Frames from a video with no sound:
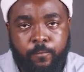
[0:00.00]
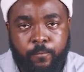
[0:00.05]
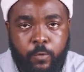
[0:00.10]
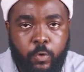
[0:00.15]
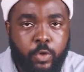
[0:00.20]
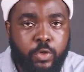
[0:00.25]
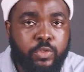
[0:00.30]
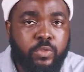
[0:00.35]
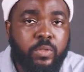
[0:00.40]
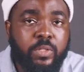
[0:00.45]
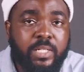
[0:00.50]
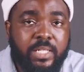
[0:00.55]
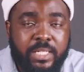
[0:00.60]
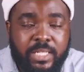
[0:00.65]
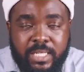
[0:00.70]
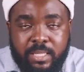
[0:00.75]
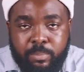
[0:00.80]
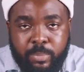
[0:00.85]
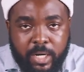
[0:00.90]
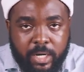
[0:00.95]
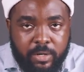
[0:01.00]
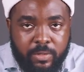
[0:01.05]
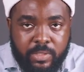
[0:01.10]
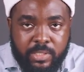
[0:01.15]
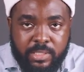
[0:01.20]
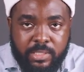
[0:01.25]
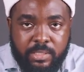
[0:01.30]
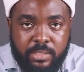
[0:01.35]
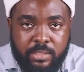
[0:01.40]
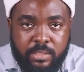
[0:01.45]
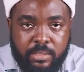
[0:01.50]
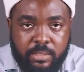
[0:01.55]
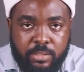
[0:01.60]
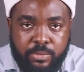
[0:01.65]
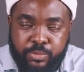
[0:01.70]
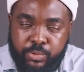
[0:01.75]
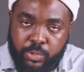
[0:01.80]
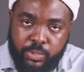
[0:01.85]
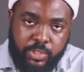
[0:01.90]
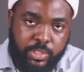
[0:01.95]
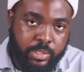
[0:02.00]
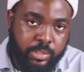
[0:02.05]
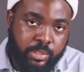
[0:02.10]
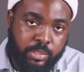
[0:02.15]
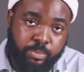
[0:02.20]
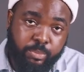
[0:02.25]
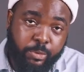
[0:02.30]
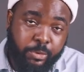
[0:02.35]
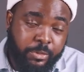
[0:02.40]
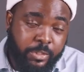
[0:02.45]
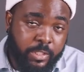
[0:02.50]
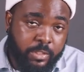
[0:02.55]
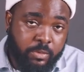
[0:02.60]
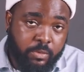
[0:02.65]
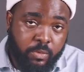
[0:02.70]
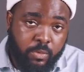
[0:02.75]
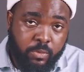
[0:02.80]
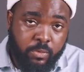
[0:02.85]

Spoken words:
Focus on key priorities such as the project's